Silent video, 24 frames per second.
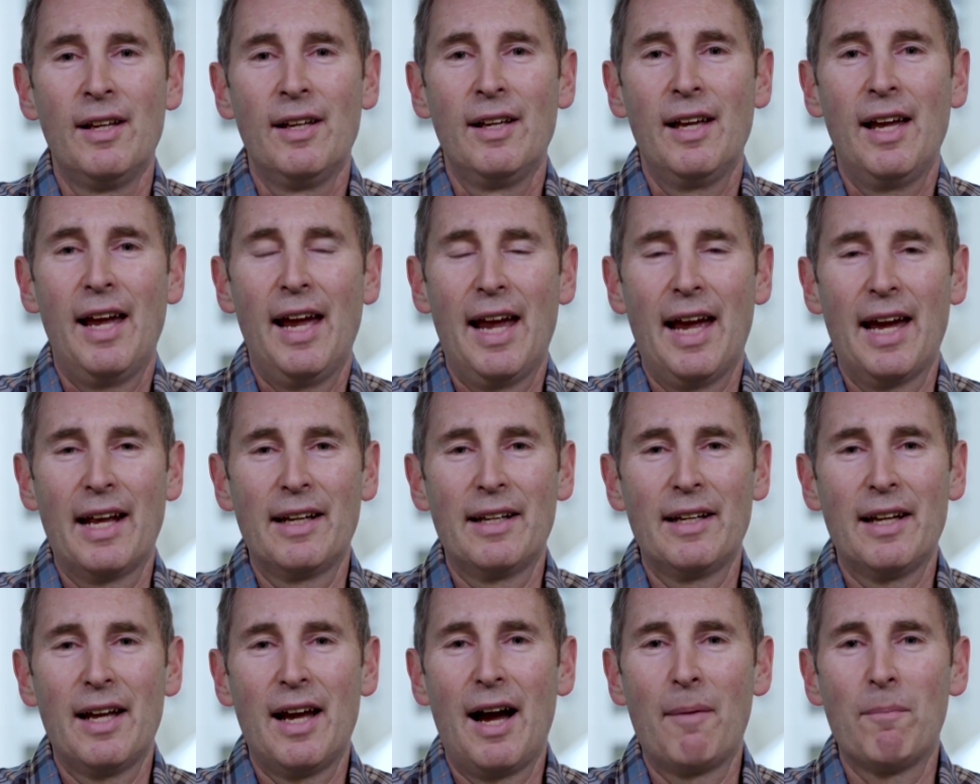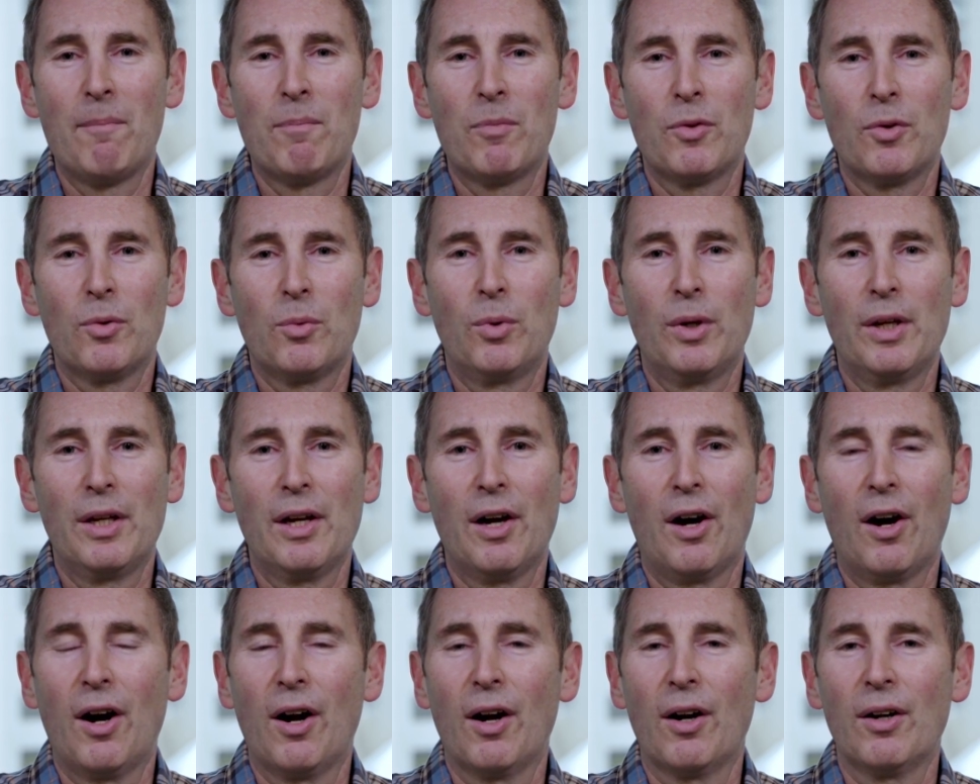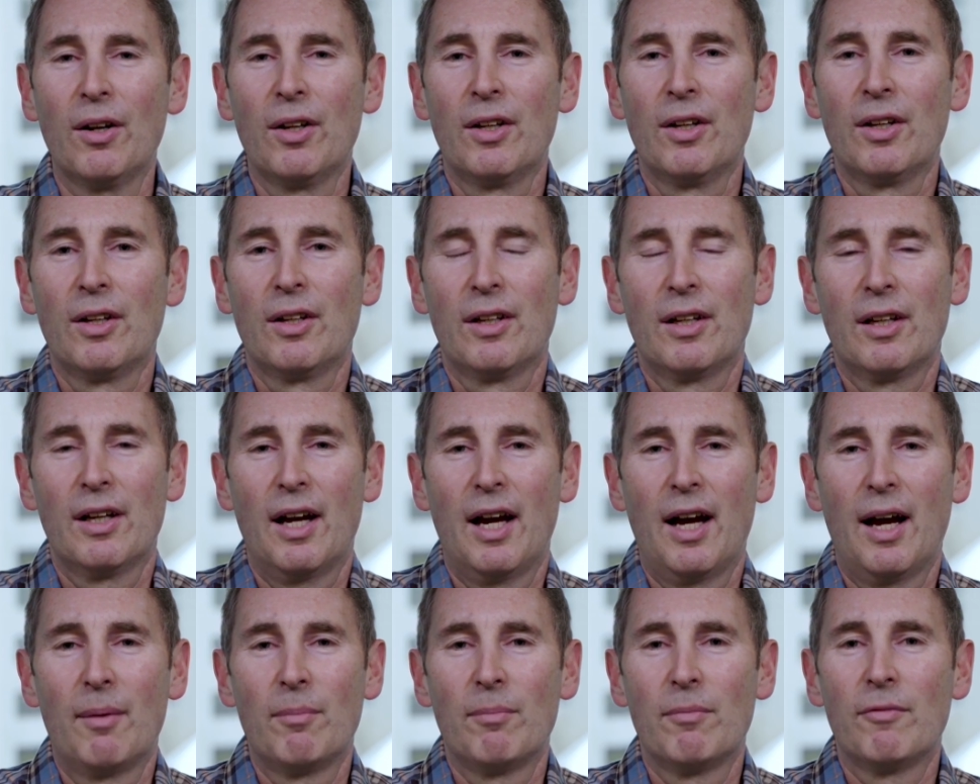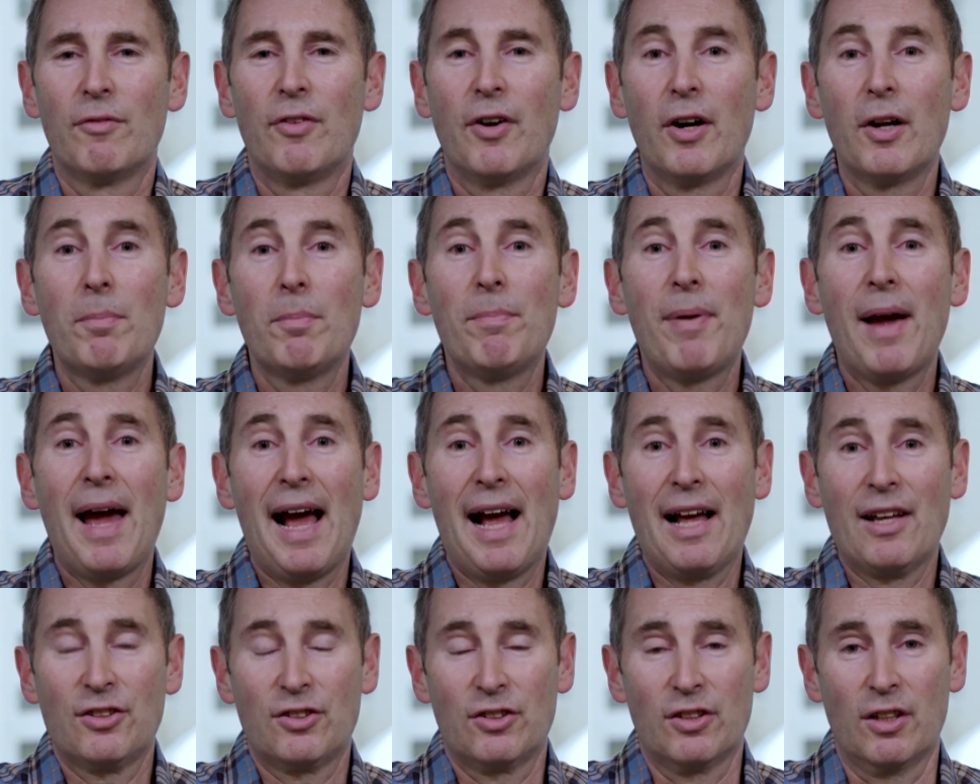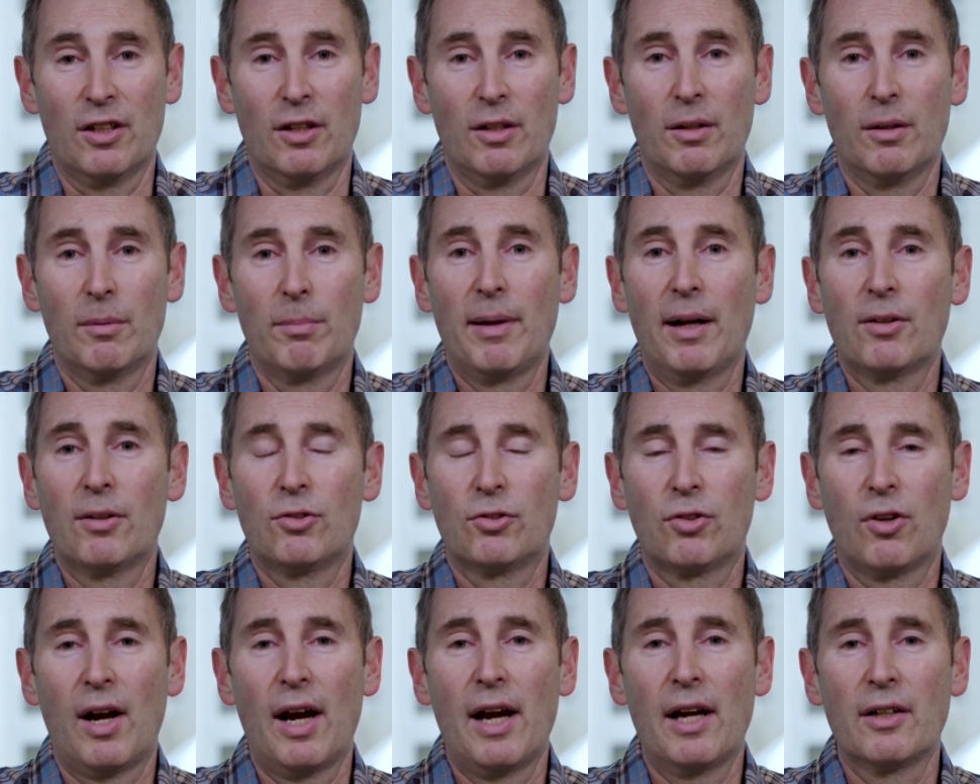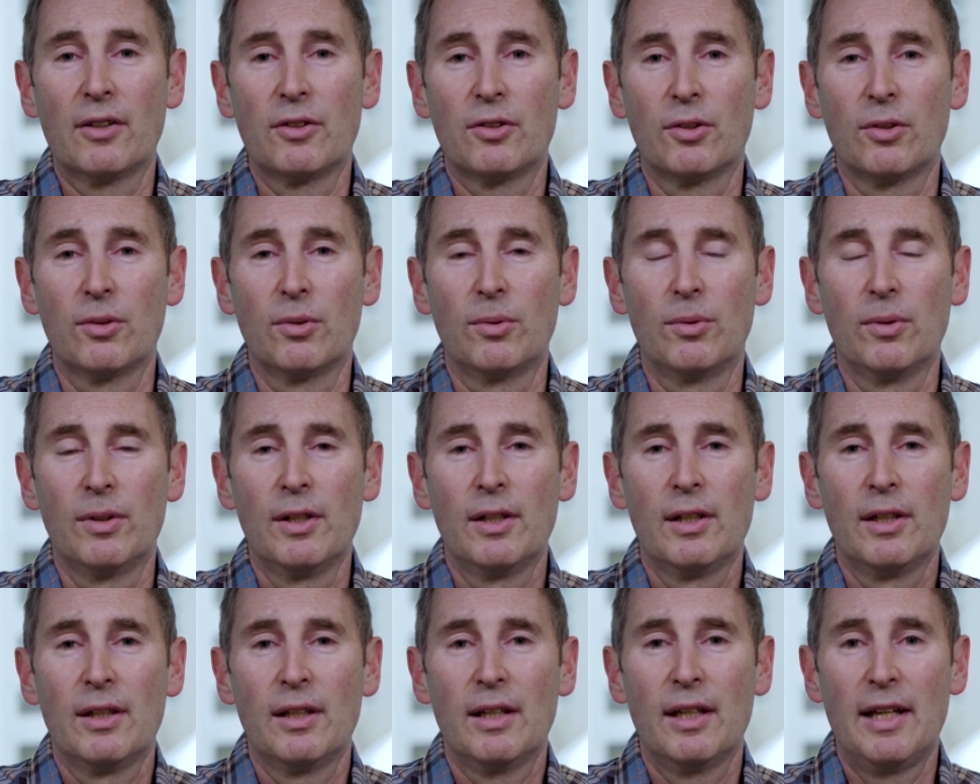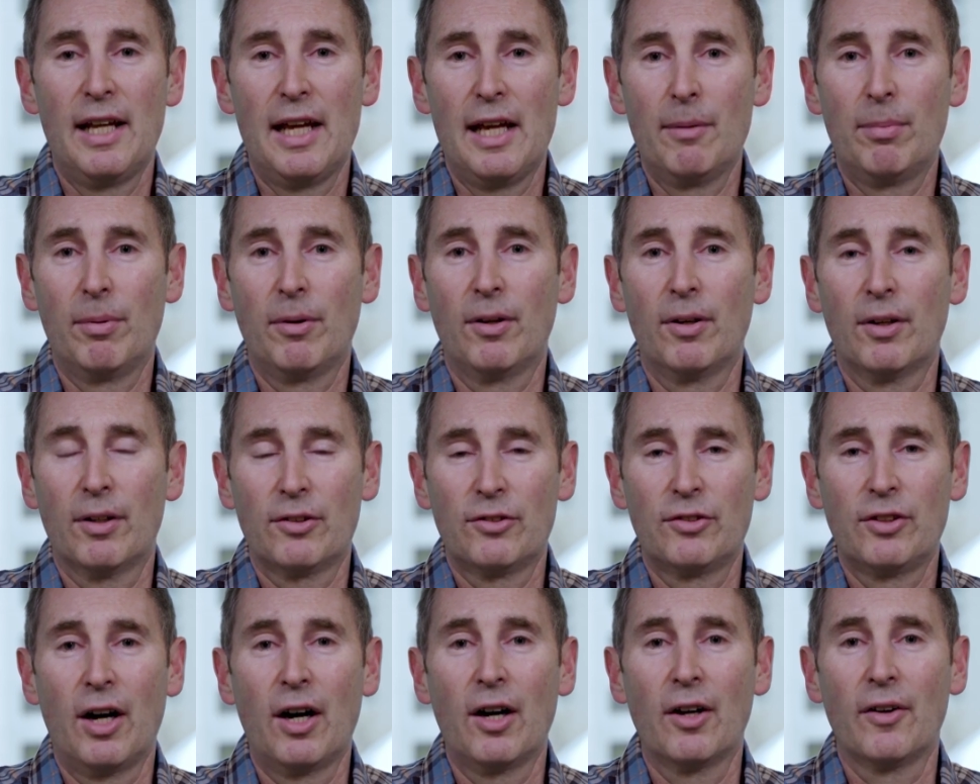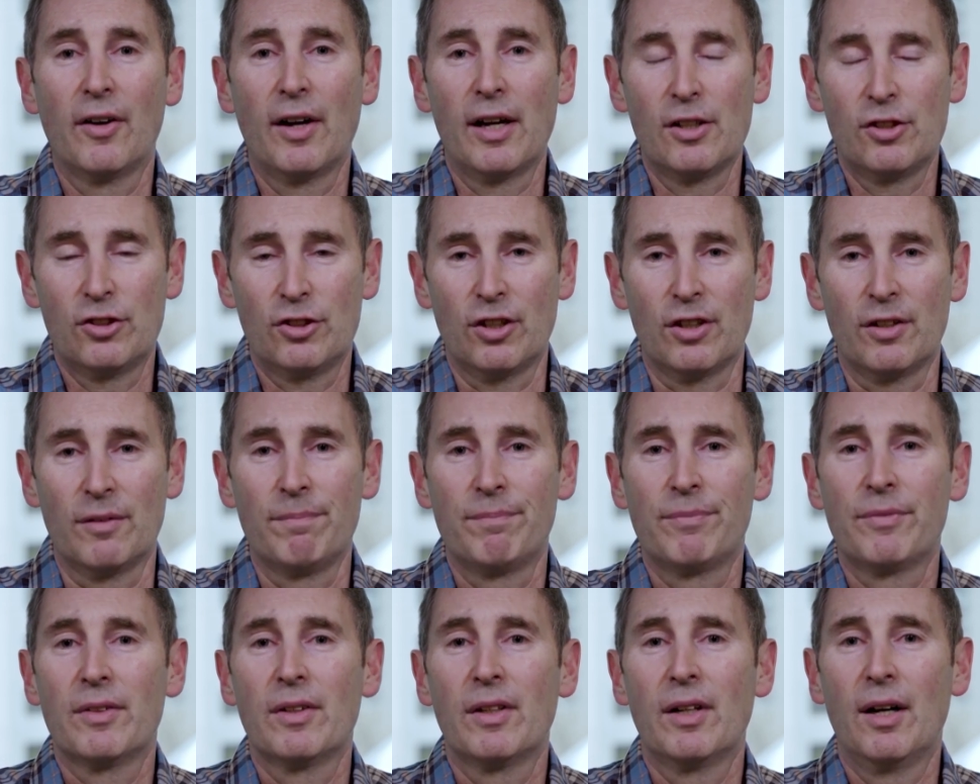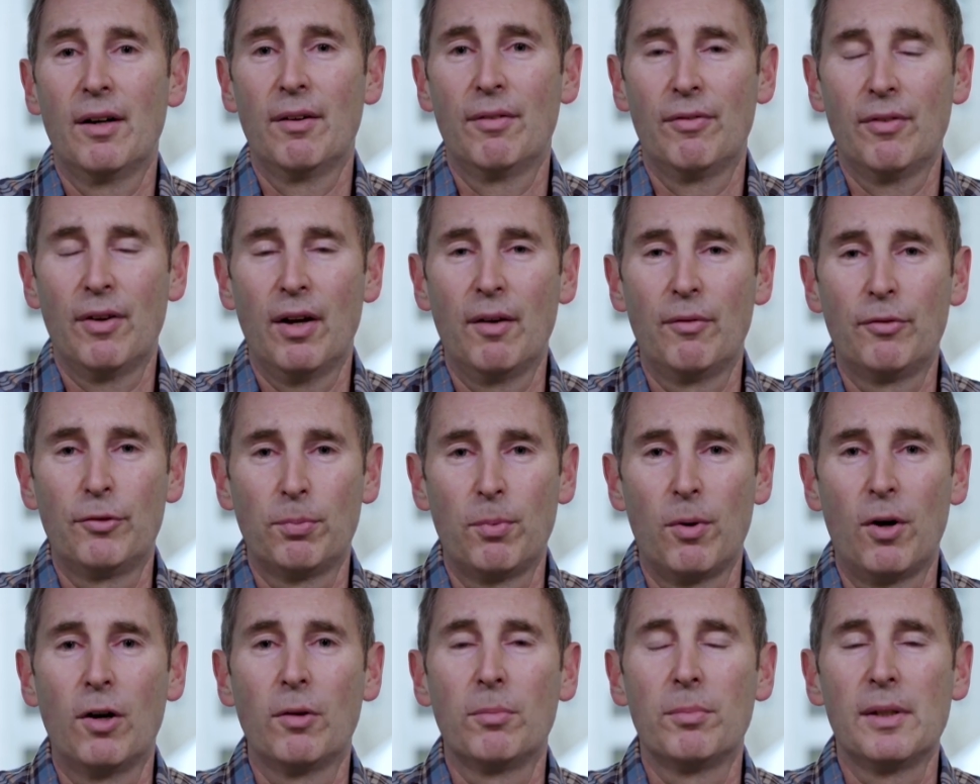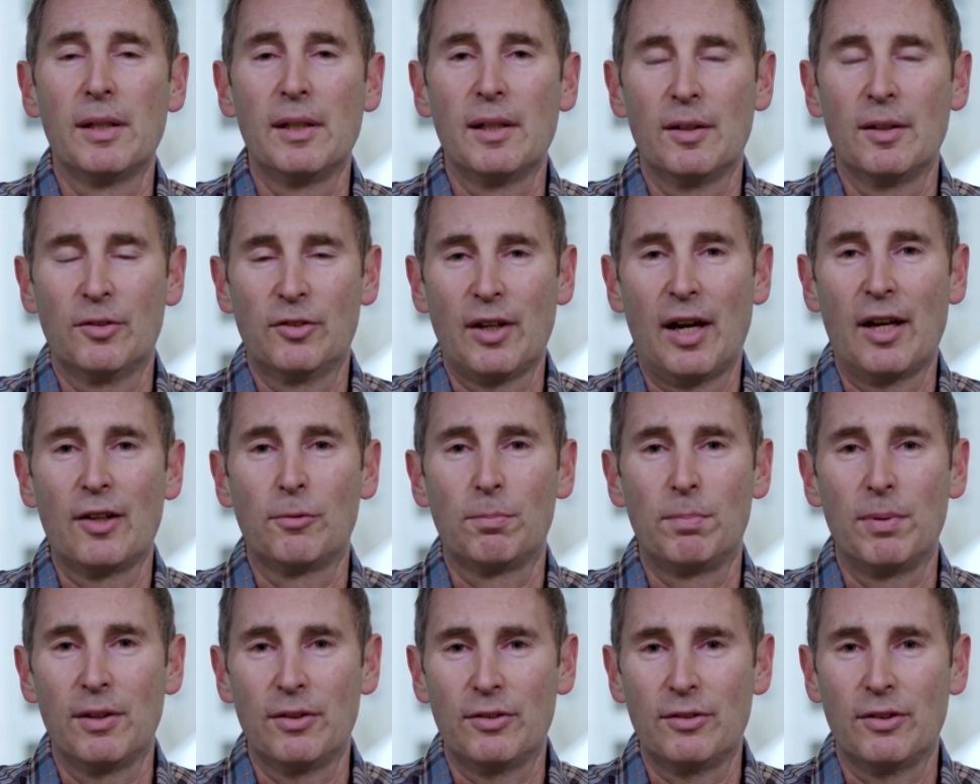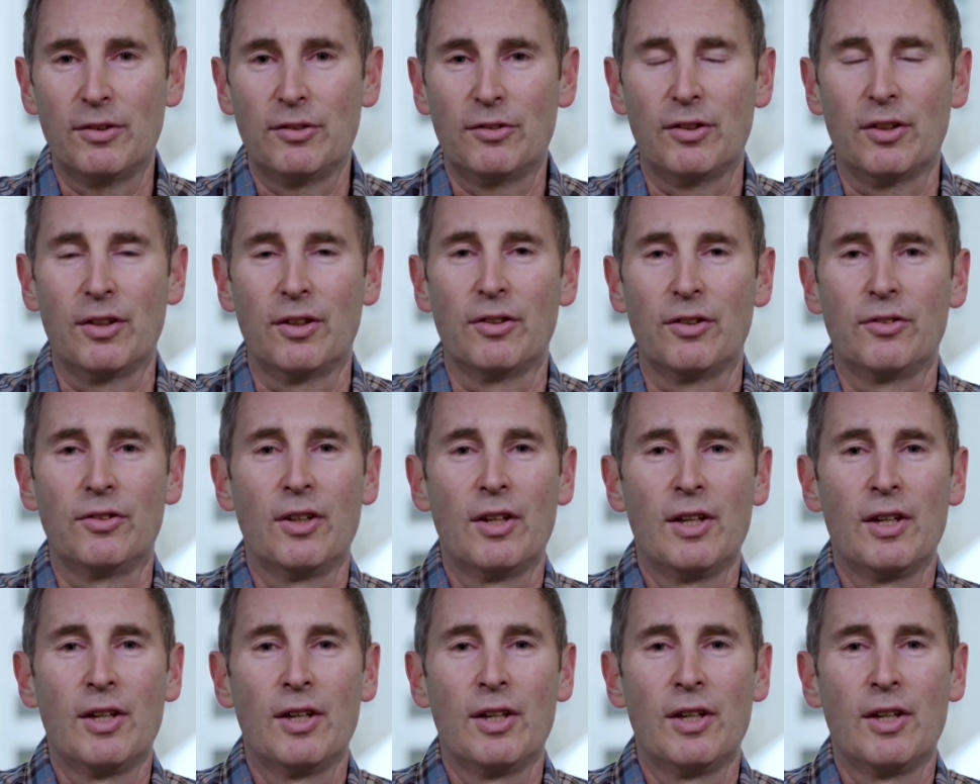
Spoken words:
And we are very passionate about trying to enable acceleration of small and medium-sized businesses